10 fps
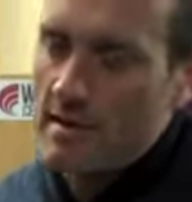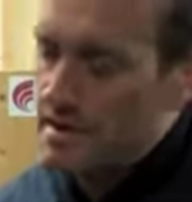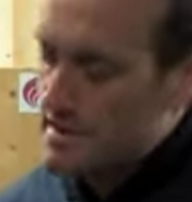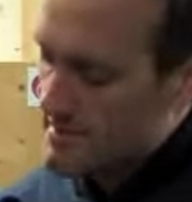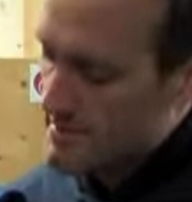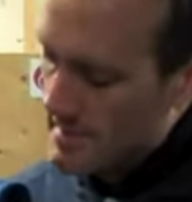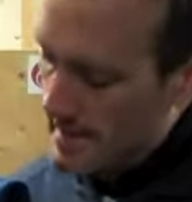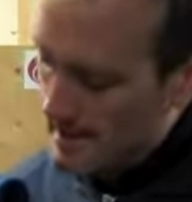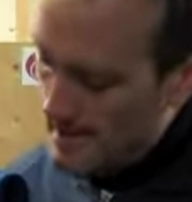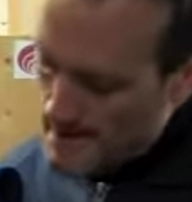It's just been
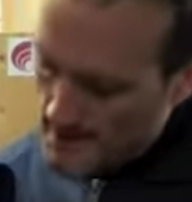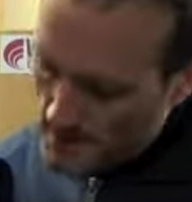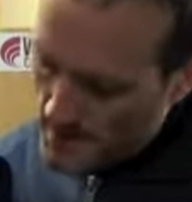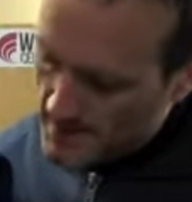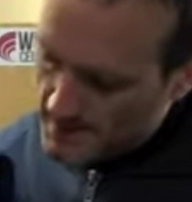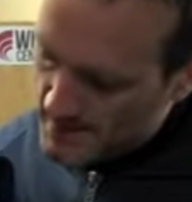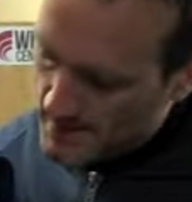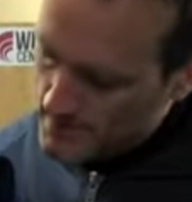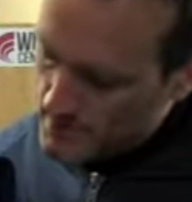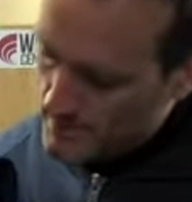come out of the same
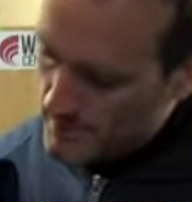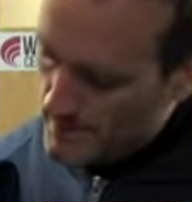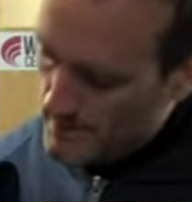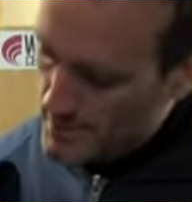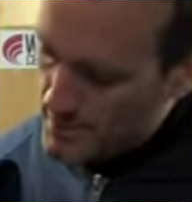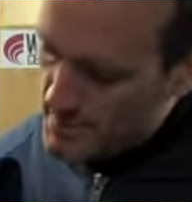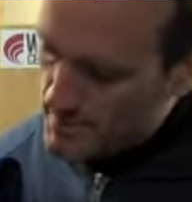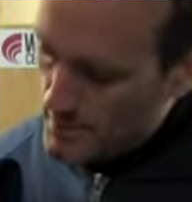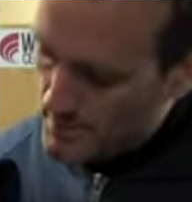sort of principle.